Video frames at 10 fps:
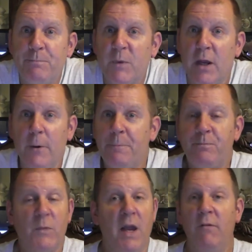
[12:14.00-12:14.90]
You know,
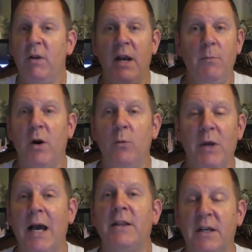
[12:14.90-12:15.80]
Any, anybody we
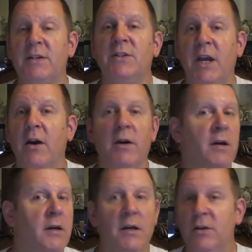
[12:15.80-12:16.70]
got that can scare you
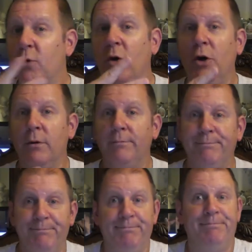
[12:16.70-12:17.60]
is all hurt.
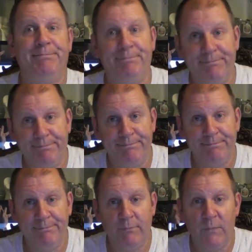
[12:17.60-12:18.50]

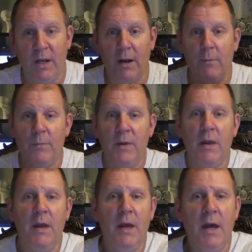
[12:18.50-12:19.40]
You
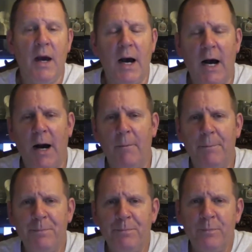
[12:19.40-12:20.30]
know.
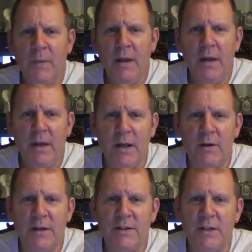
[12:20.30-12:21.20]
Um, you know,
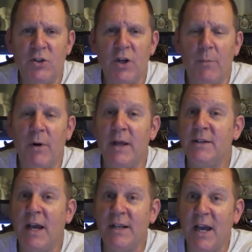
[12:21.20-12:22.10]
there's that Shepard had
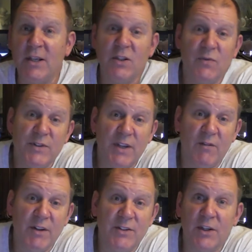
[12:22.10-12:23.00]
10 catches for
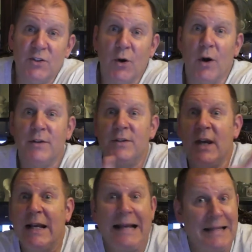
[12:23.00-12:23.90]
76 yards.
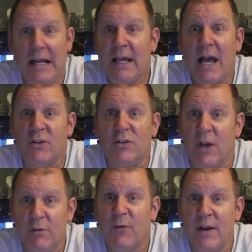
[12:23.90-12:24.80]
He had 10 catches.
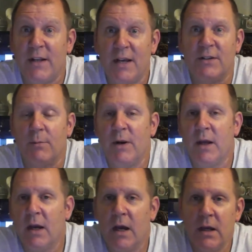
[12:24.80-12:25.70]
That was fantastic, but he,
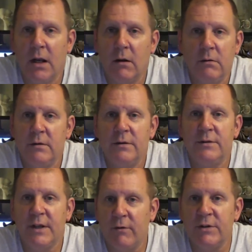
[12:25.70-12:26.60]
you know,
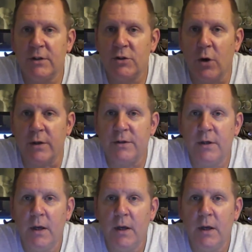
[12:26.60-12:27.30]
76 yards.